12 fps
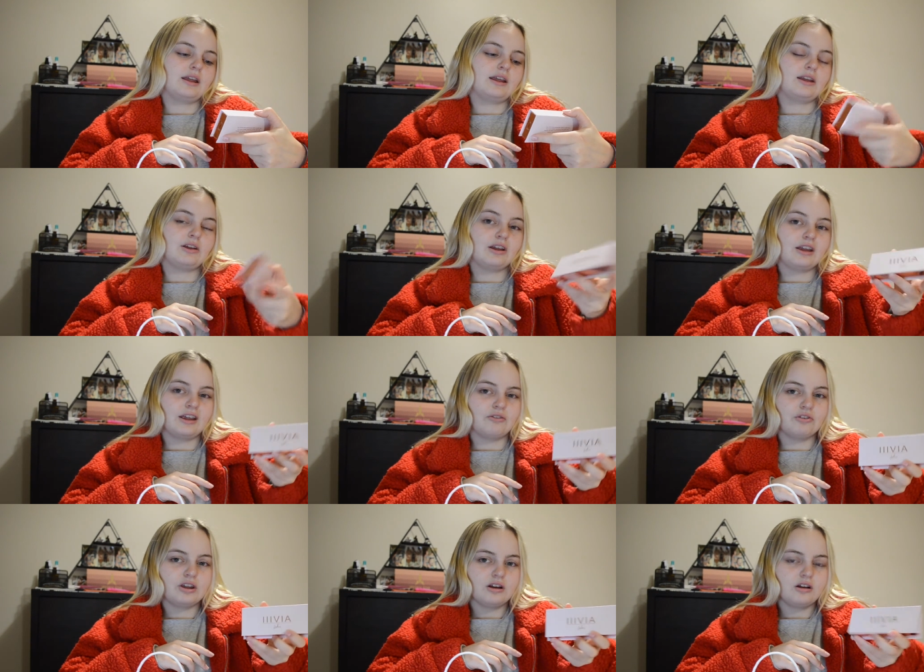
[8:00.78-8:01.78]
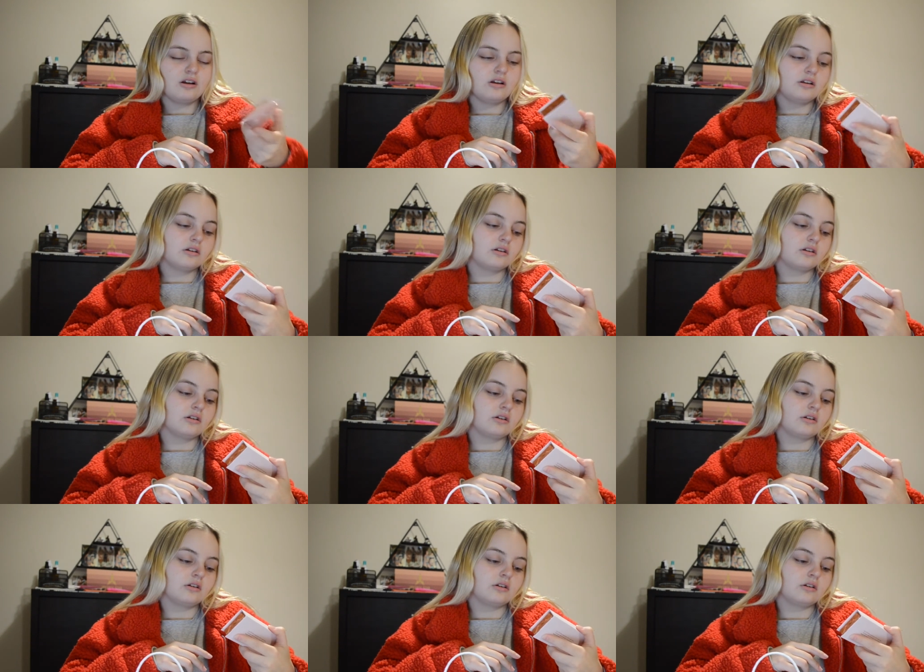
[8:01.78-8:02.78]
Ivia?
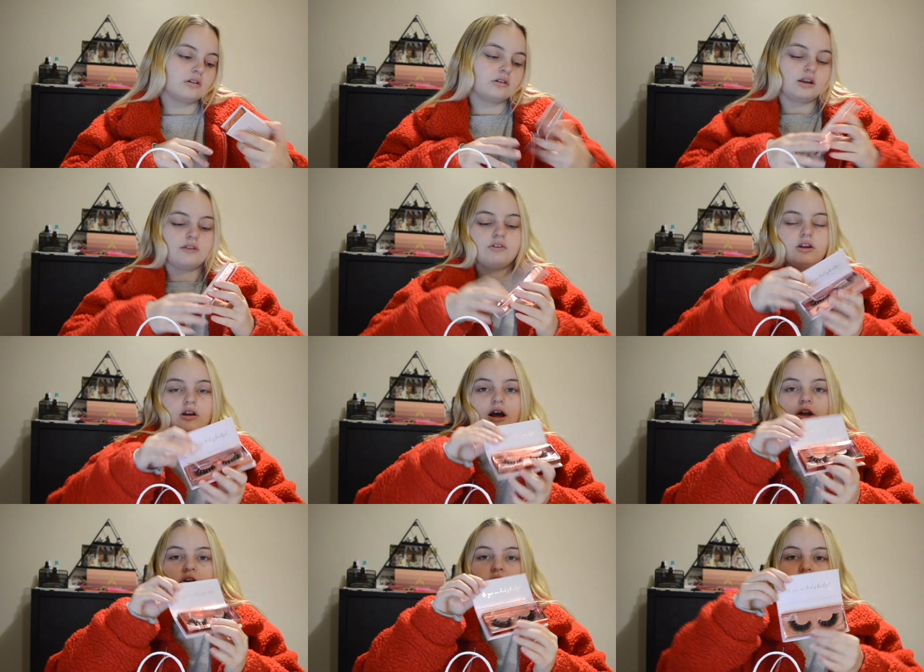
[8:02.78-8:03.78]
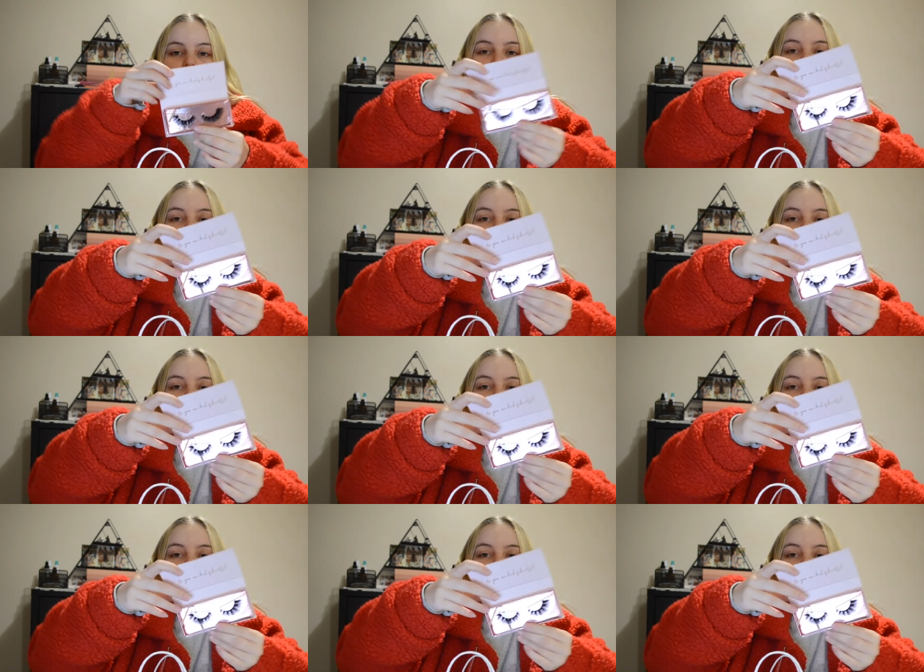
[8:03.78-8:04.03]
I don't know.